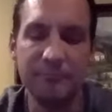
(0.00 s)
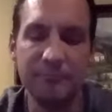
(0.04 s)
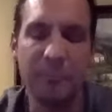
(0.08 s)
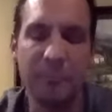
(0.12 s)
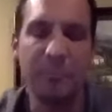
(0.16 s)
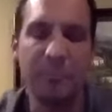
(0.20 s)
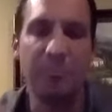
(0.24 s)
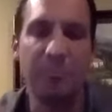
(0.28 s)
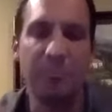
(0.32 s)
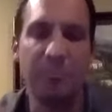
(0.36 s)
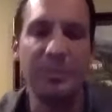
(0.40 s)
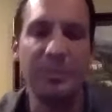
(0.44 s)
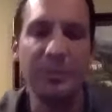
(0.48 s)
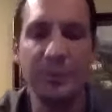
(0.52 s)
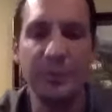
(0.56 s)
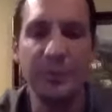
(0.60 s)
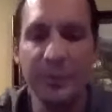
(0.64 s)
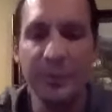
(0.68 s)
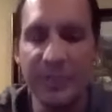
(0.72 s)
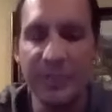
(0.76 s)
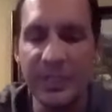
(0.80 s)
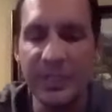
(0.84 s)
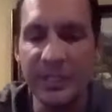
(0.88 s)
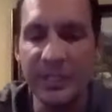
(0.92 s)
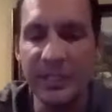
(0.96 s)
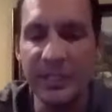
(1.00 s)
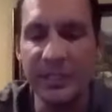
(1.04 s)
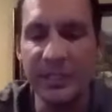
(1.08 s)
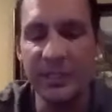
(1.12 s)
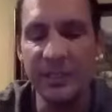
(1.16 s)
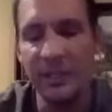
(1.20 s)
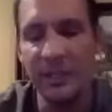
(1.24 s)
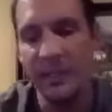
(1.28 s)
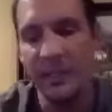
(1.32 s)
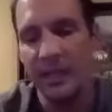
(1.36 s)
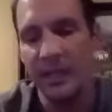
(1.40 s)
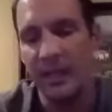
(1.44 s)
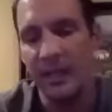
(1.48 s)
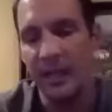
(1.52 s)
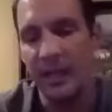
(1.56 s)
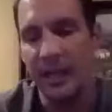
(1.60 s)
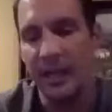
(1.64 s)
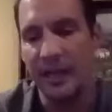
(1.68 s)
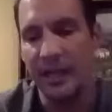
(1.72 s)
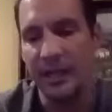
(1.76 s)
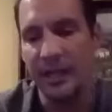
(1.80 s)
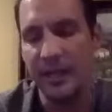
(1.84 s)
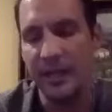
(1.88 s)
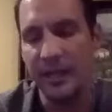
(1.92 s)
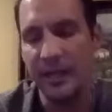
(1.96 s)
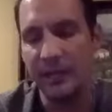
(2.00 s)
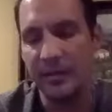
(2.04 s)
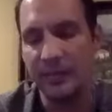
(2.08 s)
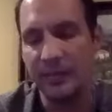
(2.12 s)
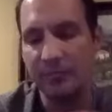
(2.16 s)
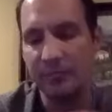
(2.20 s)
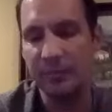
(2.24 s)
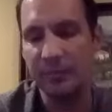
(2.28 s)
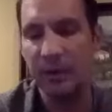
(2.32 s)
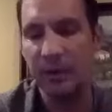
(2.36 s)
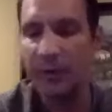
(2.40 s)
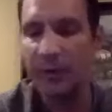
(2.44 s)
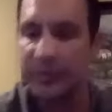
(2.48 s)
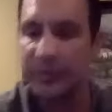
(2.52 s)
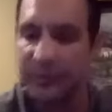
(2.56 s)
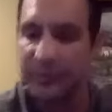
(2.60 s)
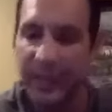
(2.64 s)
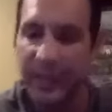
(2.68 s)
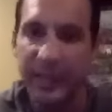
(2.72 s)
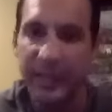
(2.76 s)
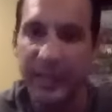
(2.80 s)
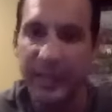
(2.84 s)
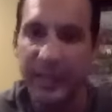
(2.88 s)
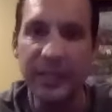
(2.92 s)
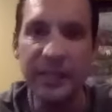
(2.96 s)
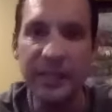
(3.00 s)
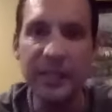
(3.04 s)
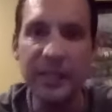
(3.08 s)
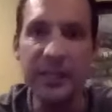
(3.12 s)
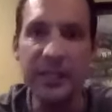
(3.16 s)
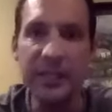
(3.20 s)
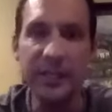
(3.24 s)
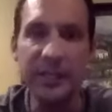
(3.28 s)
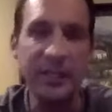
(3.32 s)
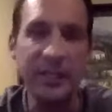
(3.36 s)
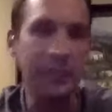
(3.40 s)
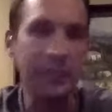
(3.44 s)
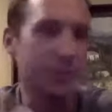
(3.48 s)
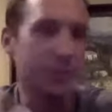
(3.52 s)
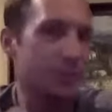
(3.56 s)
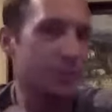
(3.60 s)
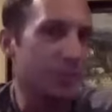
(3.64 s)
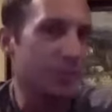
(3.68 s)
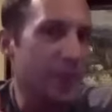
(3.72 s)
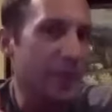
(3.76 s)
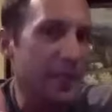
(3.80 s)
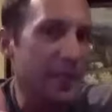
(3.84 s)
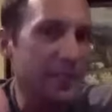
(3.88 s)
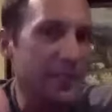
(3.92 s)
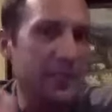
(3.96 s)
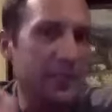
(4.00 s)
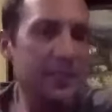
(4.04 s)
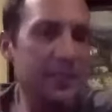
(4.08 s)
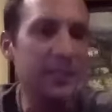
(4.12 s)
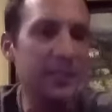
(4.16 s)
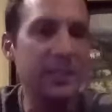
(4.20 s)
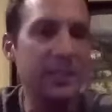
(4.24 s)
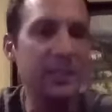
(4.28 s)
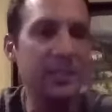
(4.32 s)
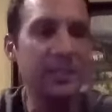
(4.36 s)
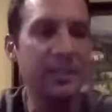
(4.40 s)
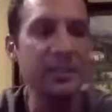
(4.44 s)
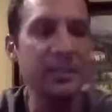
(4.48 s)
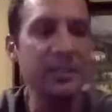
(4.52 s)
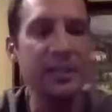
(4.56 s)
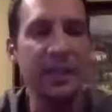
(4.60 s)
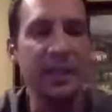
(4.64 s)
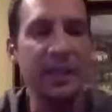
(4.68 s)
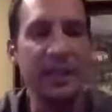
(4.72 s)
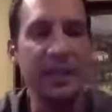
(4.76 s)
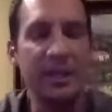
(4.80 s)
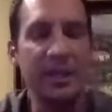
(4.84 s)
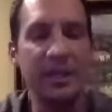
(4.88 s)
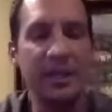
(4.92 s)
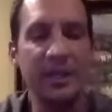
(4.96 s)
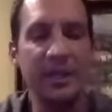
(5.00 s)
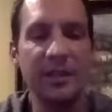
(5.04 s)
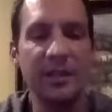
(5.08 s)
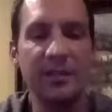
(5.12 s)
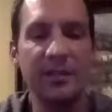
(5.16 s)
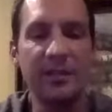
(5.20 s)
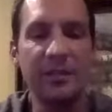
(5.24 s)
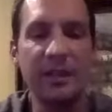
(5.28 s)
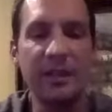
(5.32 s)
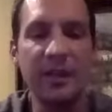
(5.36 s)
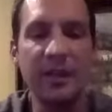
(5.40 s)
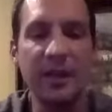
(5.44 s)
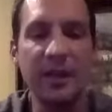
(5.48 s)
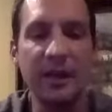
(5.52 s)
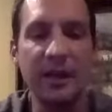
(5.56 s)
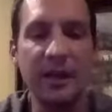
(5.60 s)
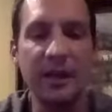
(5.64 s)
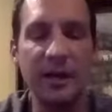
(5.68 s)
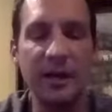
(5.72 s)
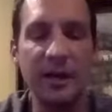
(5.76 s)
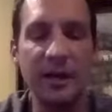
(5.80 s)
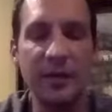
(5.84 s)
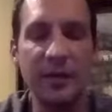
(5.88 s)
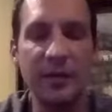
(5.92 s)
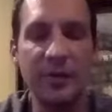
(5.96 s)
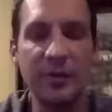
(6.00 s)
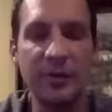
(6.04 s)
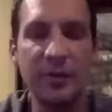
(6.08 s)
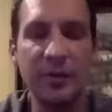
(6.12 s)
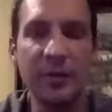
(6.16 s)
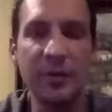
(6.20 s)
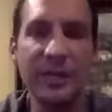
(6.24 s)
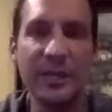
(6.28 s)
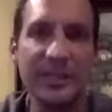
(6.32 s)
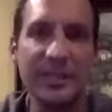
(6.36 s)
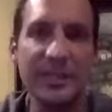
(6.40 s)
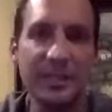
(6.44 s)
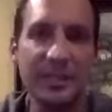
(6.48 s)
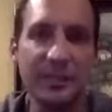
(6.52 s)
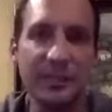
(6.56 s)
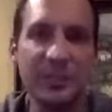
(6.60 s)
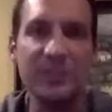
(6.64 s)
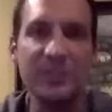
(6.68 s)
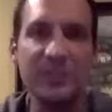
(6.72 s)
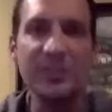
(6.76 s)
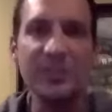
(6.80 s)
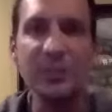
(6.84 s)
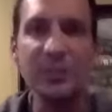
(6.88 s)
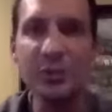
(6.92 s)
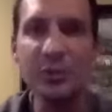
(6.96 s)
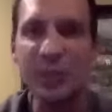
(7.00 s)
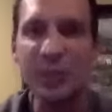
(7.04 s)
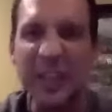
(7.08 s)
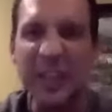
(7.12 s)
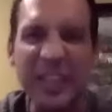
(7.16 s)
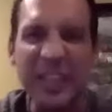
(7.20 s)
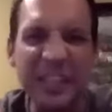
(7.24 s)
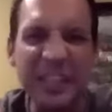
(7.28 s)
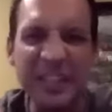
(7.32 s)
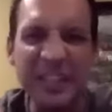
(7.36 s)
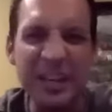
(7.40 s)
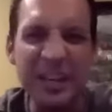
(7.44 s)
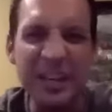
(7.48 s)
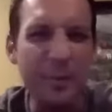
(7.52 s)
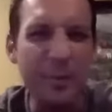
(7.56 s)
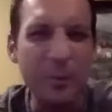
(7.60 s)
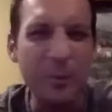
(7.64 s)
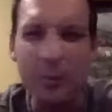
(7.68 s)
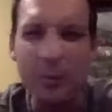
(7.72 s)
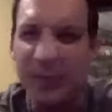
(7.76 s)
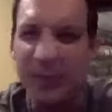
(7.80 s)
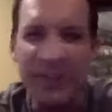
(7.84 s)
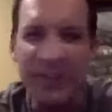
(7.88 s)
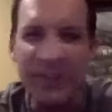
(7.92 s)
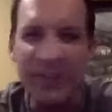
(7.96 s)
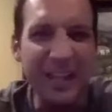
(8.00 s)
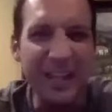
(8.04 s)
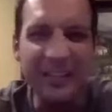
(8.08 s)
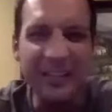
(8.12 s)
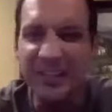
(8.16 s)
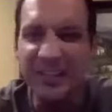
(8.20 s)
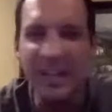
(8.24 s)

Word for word: building and motivating and training and uh, this whole idea of residual income and what that is.